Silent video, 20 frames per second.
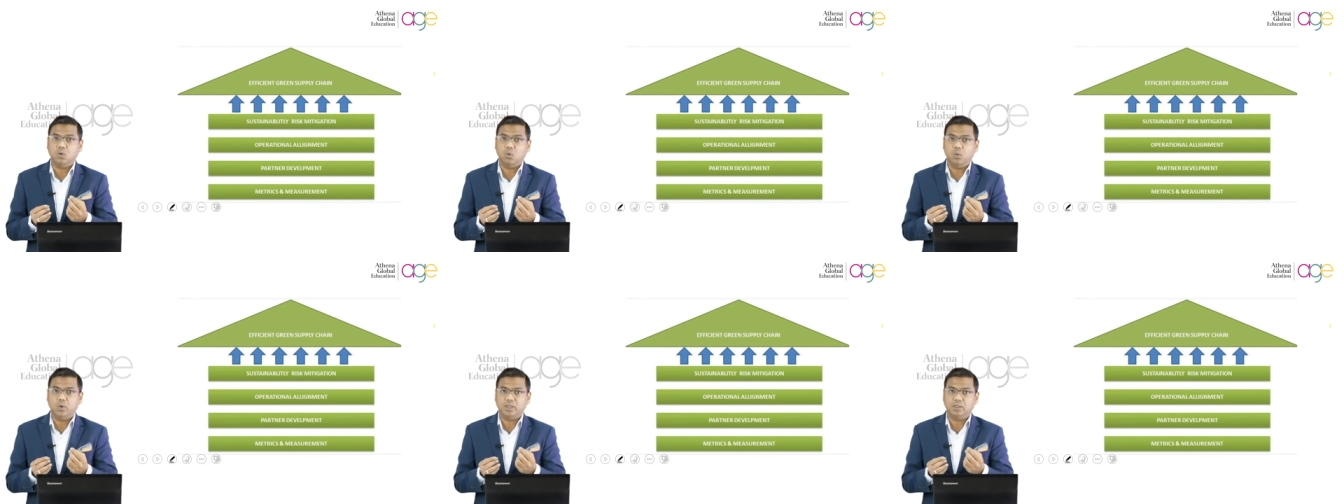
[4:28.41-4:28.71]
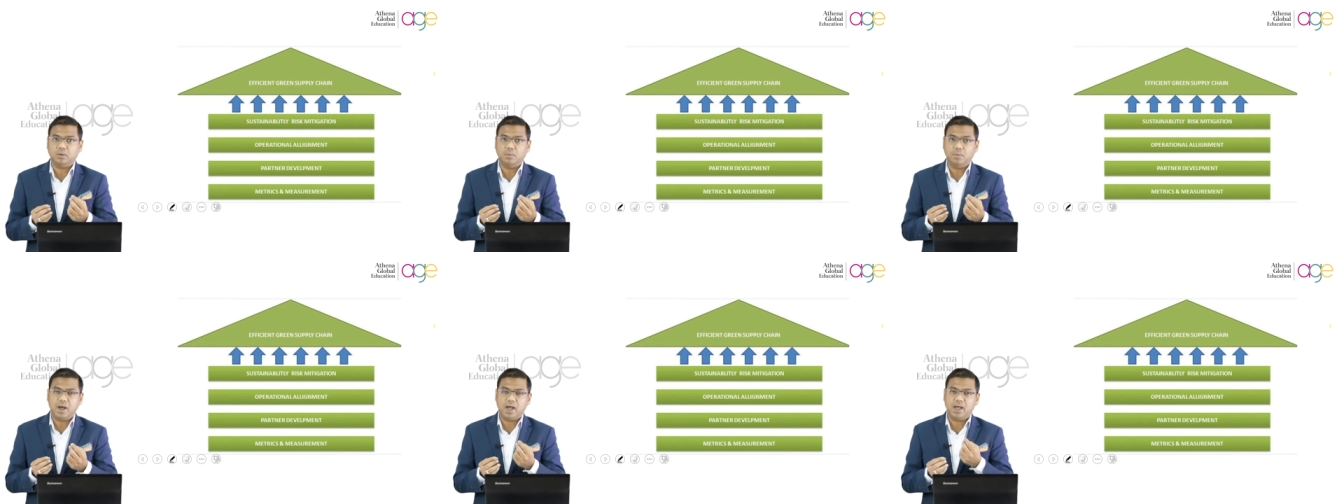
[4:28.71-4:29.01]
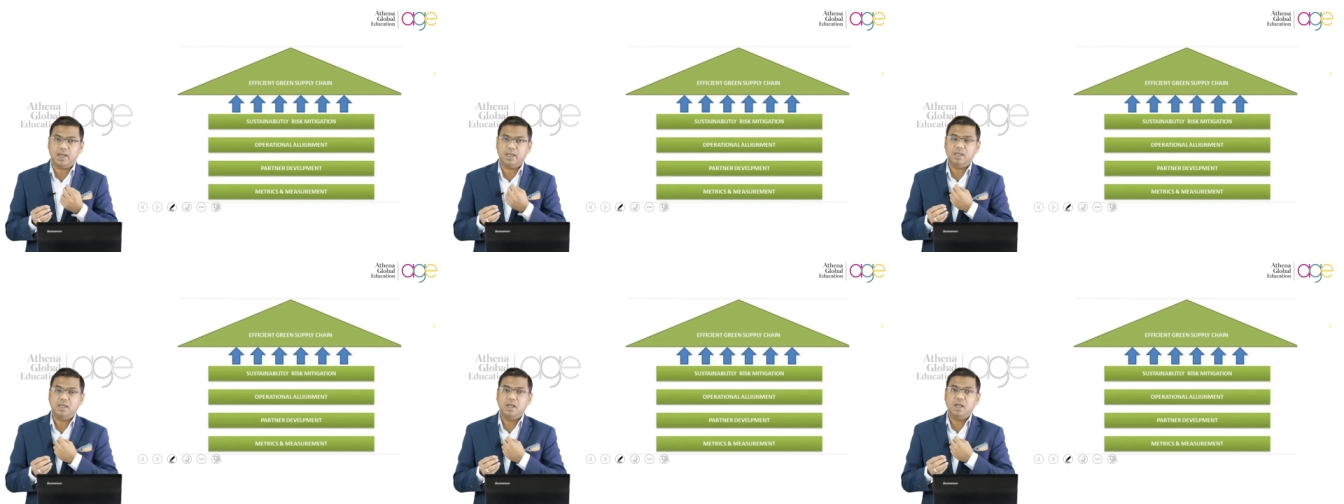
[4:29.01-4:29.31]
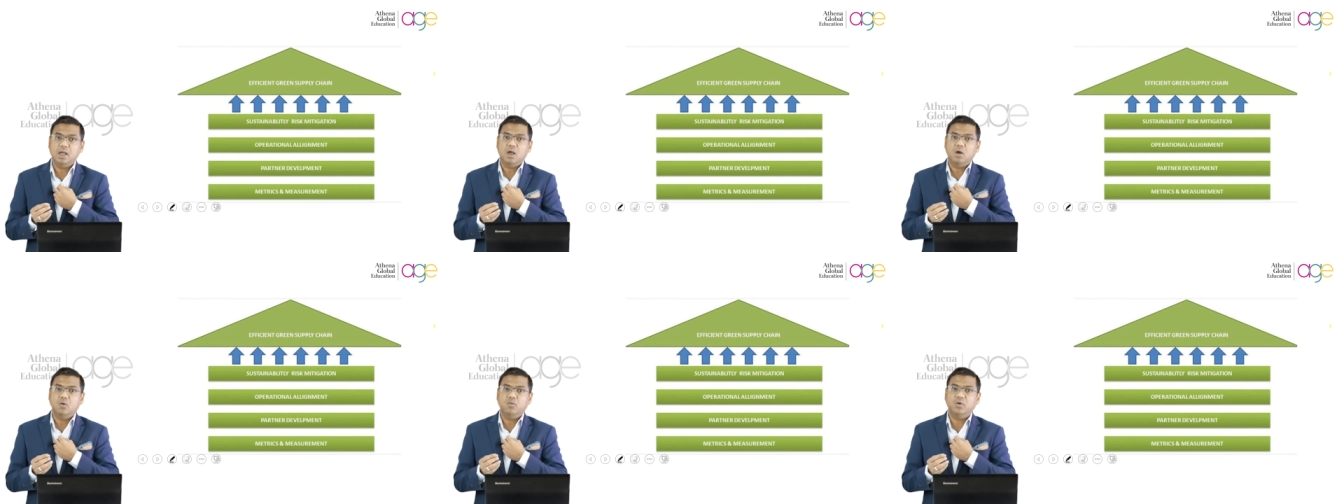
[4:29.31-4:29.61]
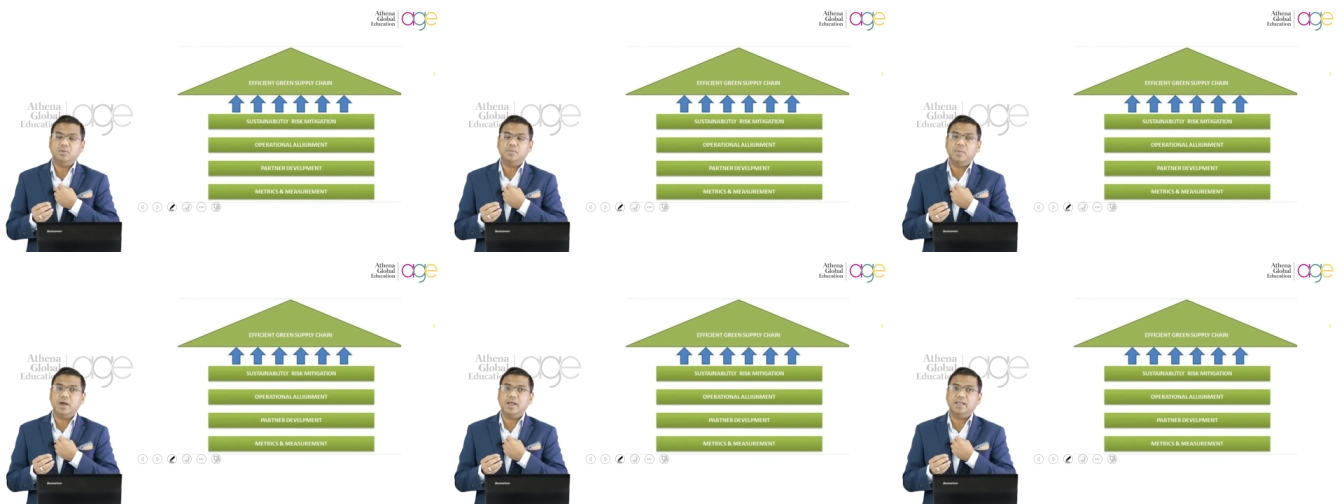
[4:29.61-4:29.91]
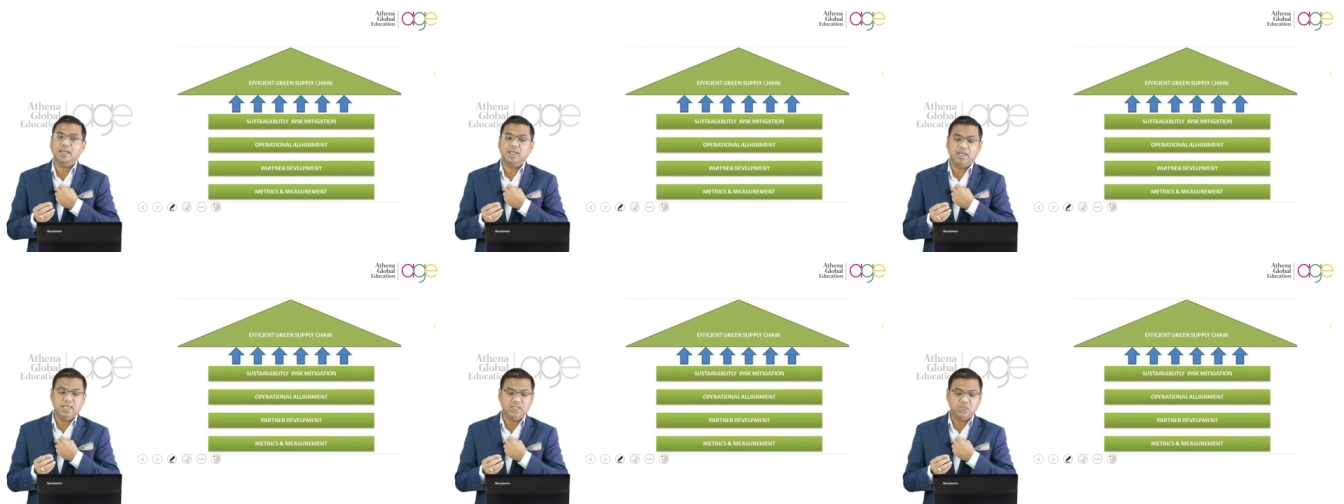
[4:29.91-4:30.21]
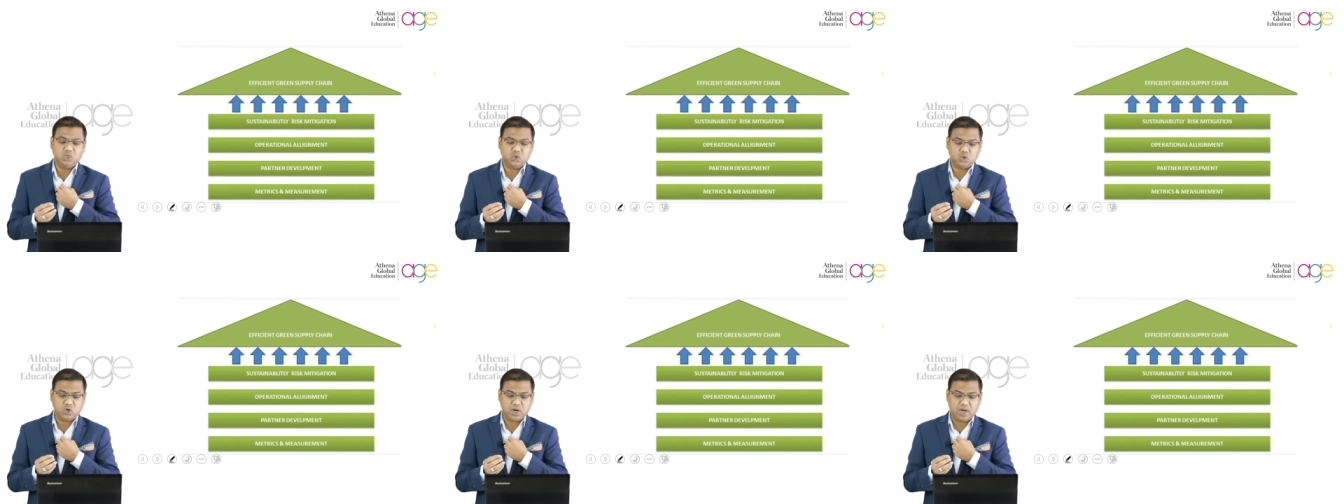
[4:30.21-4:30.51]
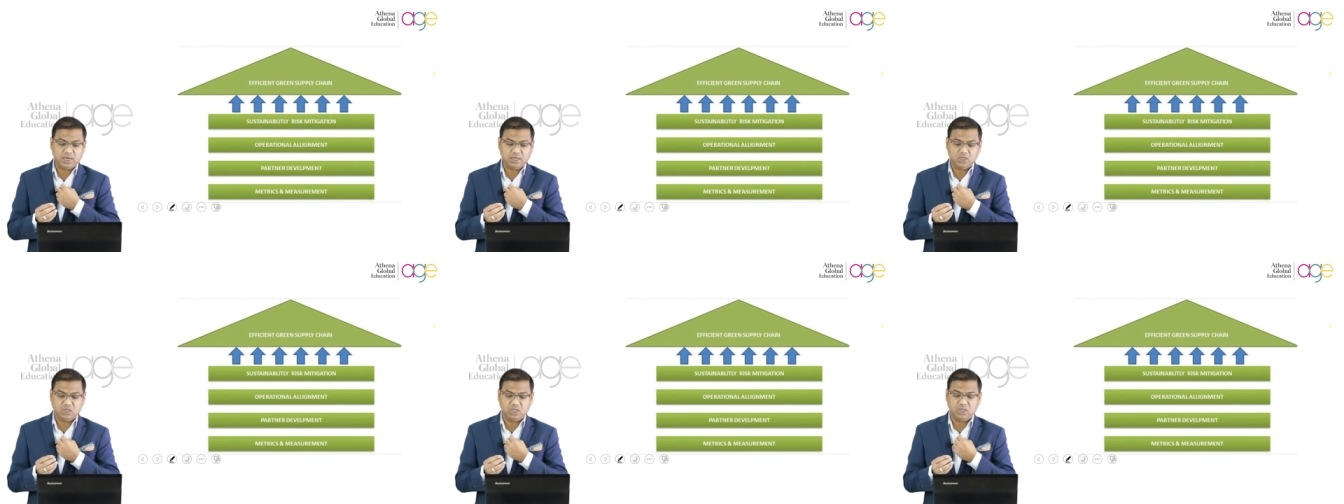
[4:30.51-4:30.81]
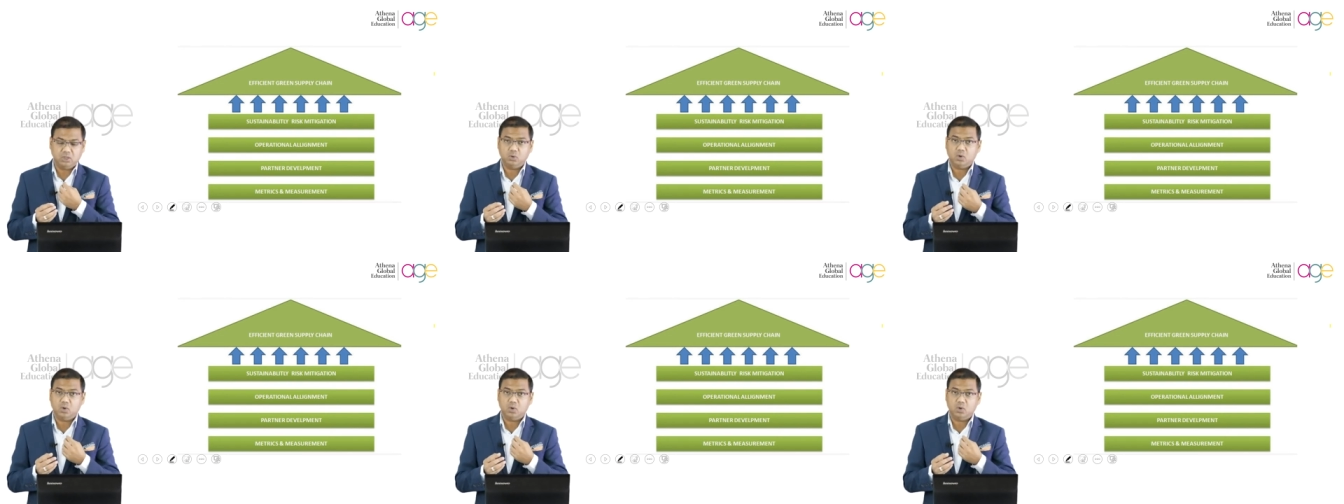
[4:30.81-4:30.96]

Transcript: with my green strategy?